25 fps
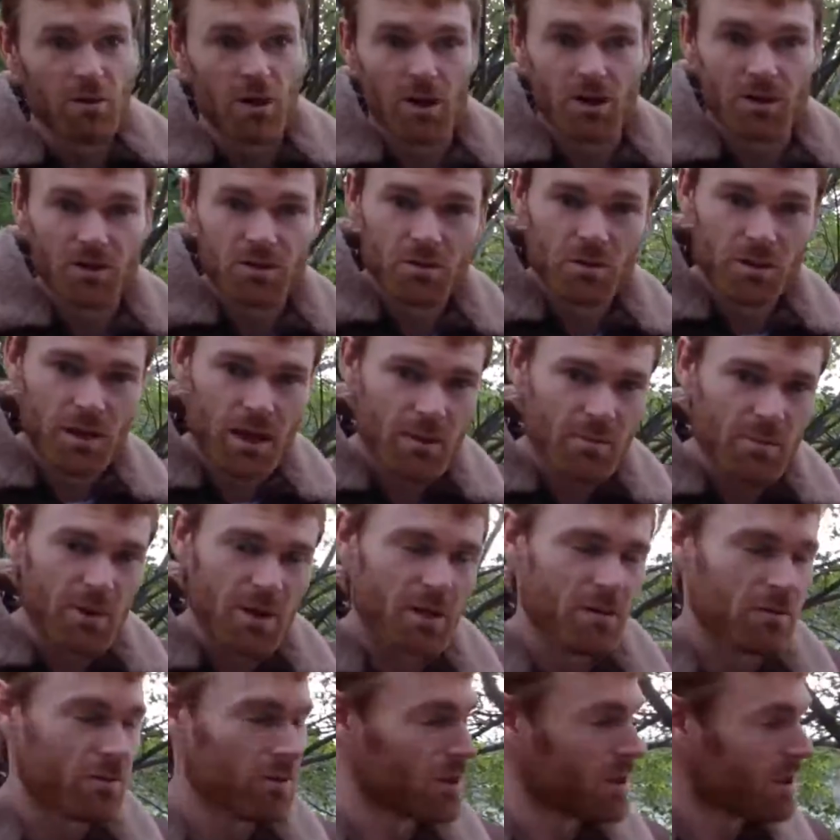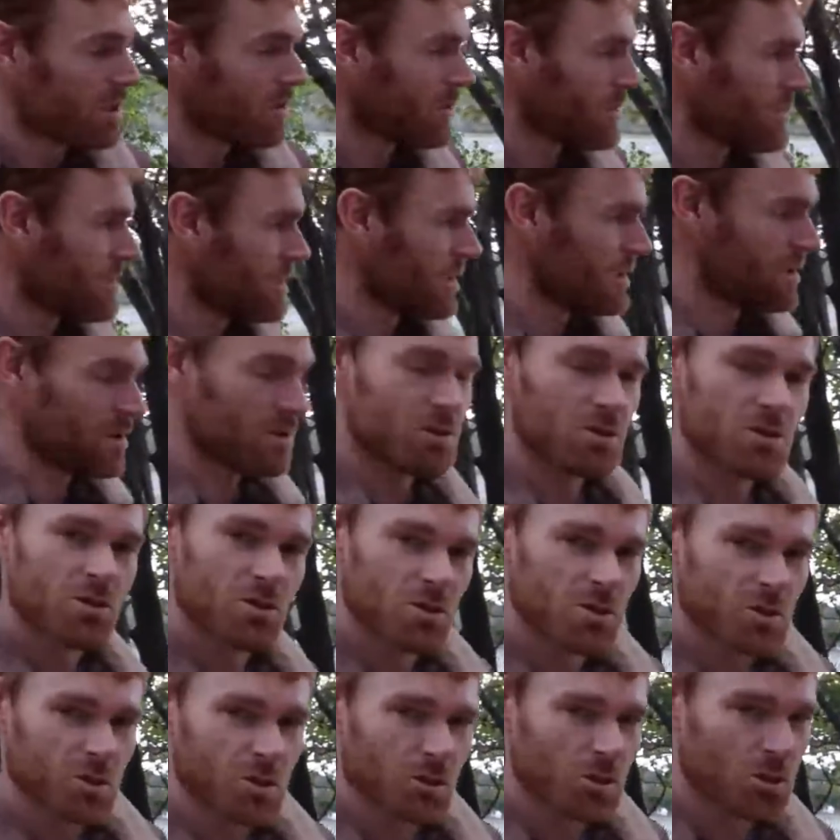road to allow bigger vehicles in
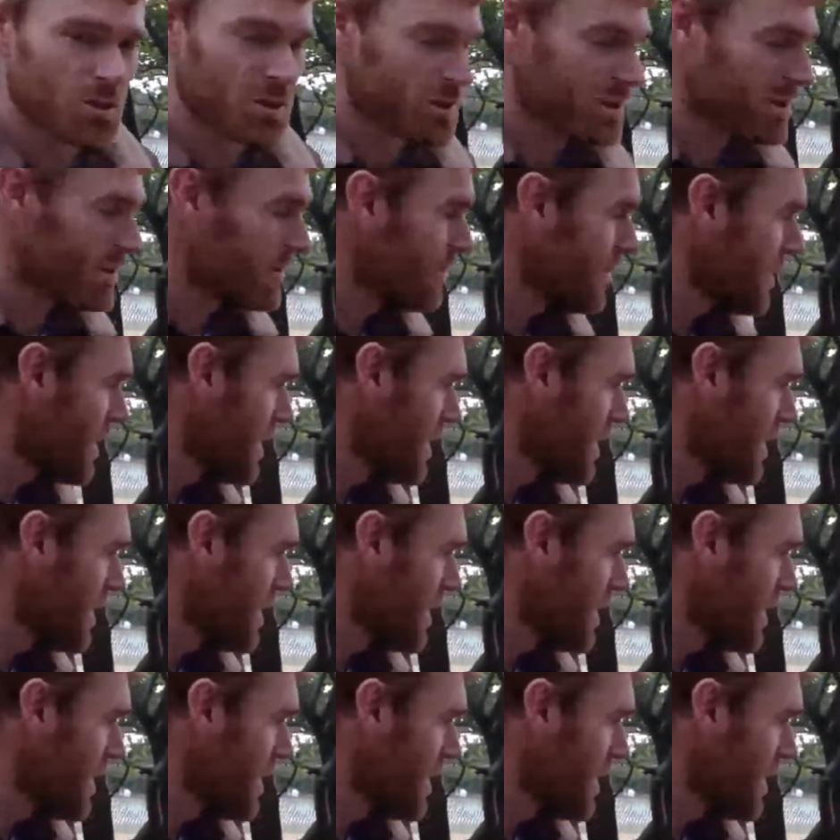due course.